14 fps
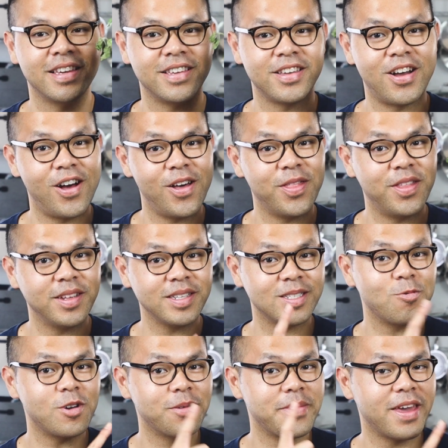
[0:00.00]
Y'all, this is
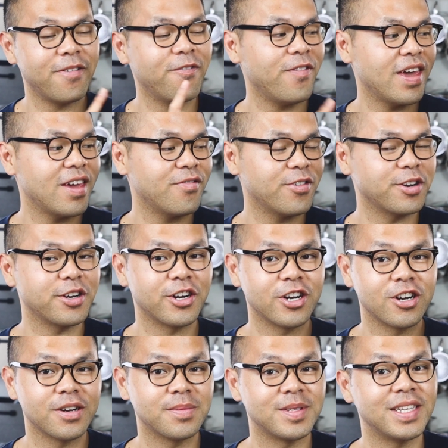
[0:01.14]
one of my favorite herbs.